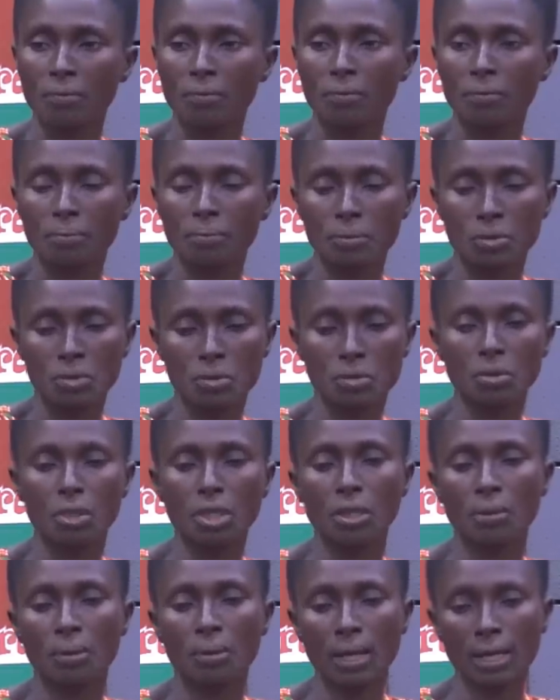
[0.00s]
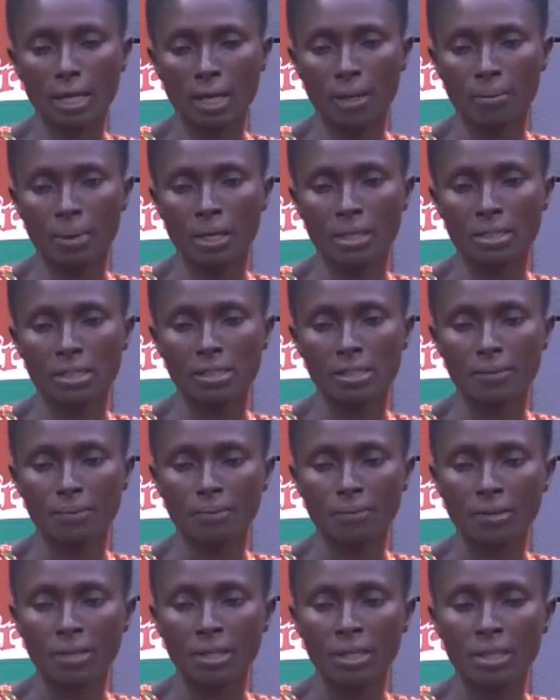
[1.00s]
Miss Okay, welcome, Martin.
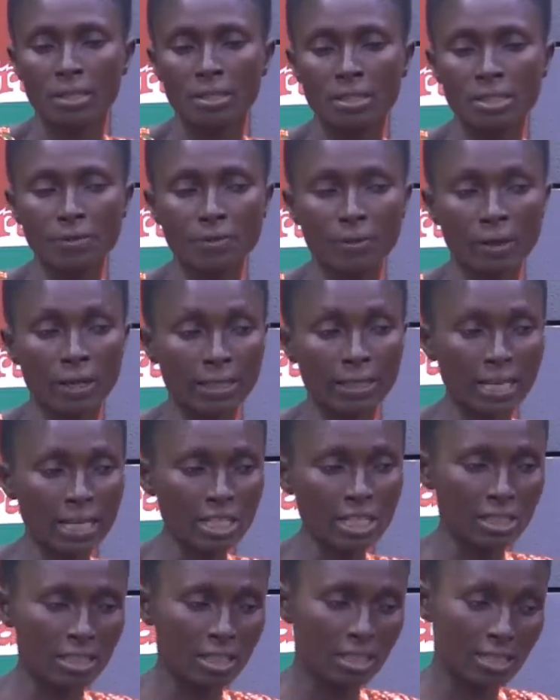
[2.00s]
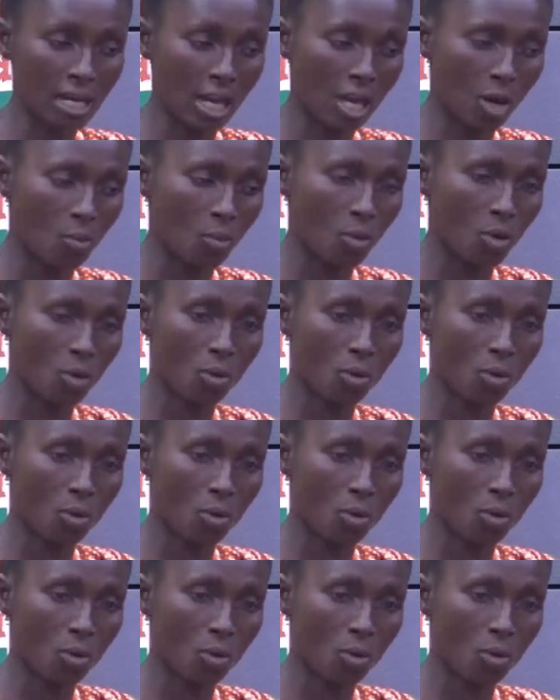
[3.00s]
Nti foundation dia o mo ko